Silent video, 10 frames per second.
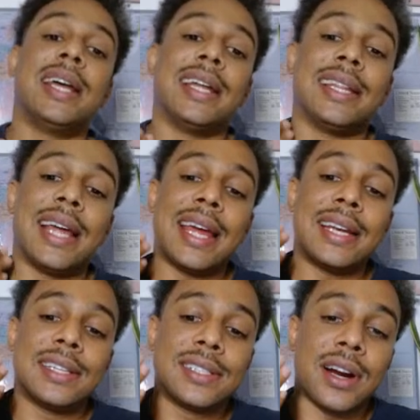
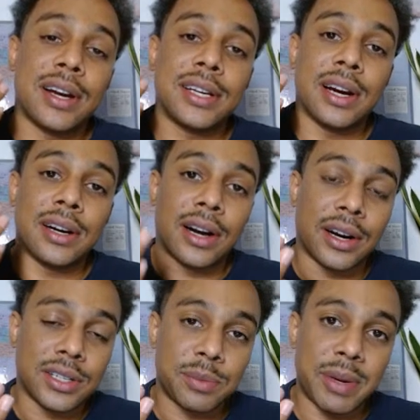then starting
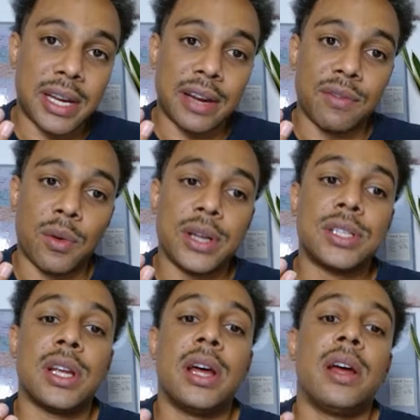our speaking
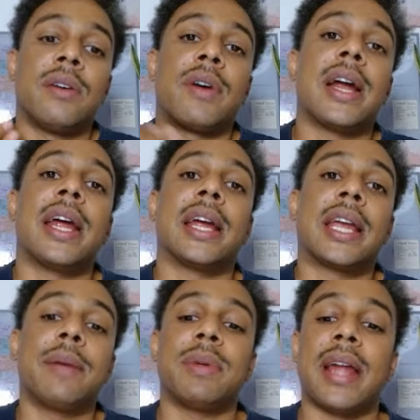voice, right? And
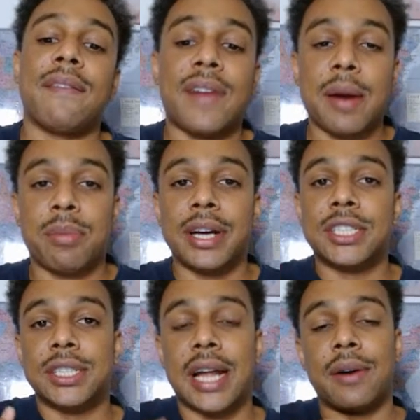keeping that
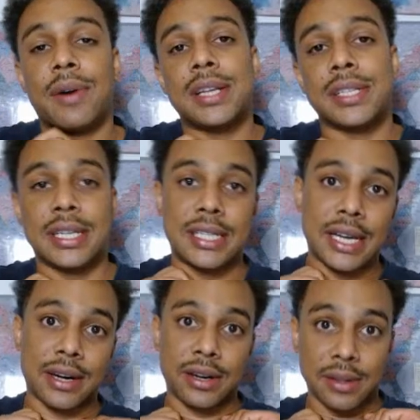vibration, that resonance
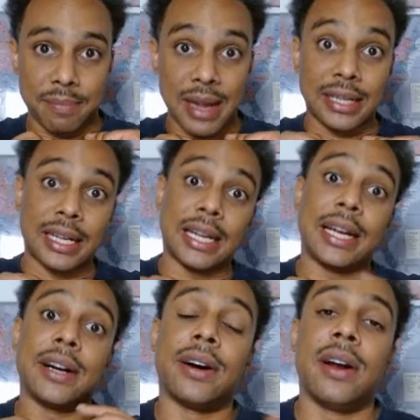here, the melody
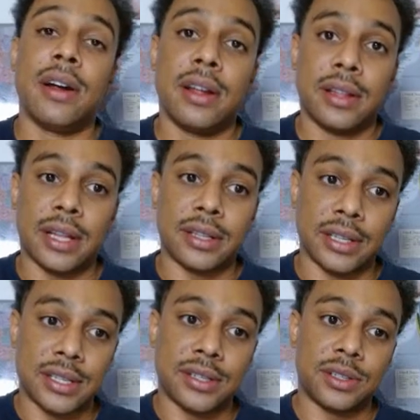here that the
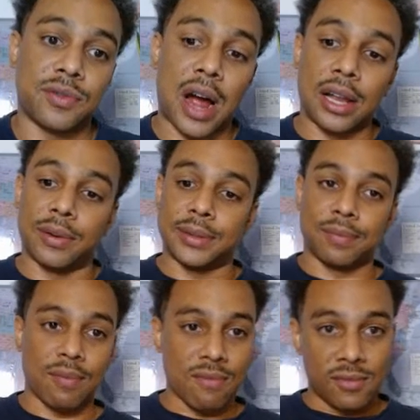listener's following.
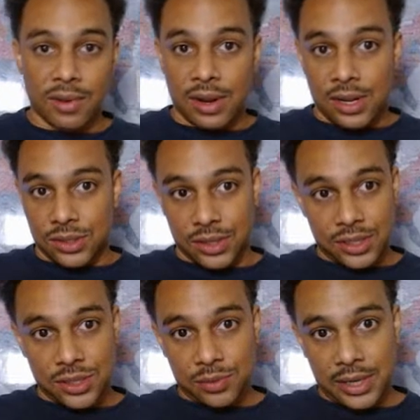So
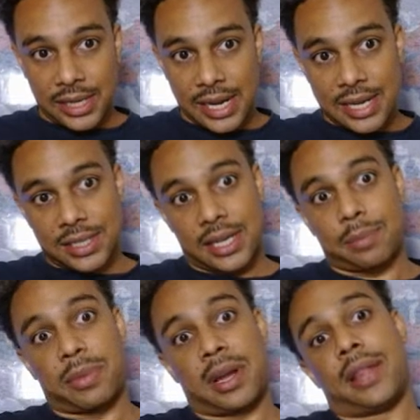this is really
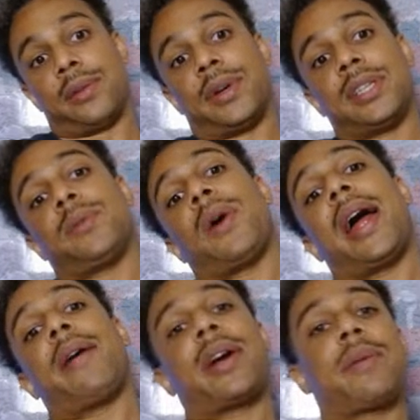easy. And the reason
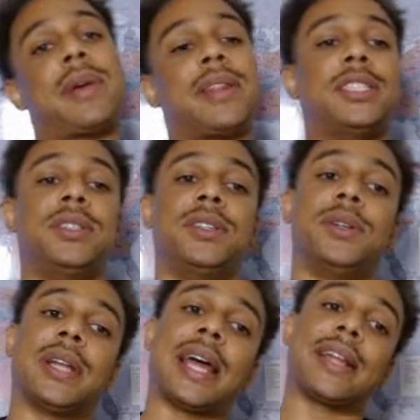why I recommend that you
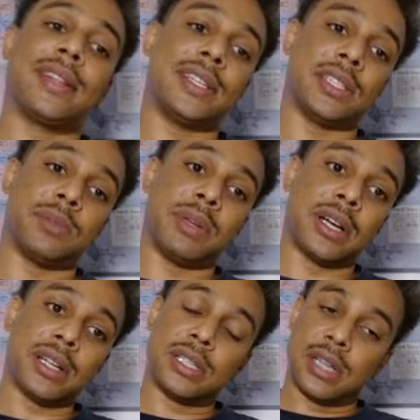do it like this is
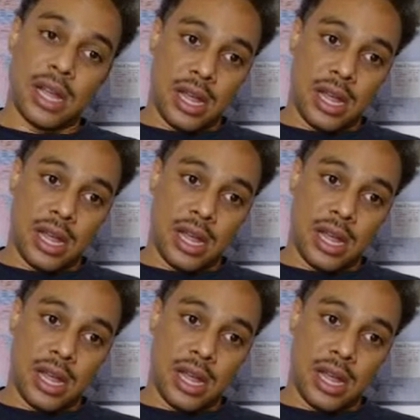because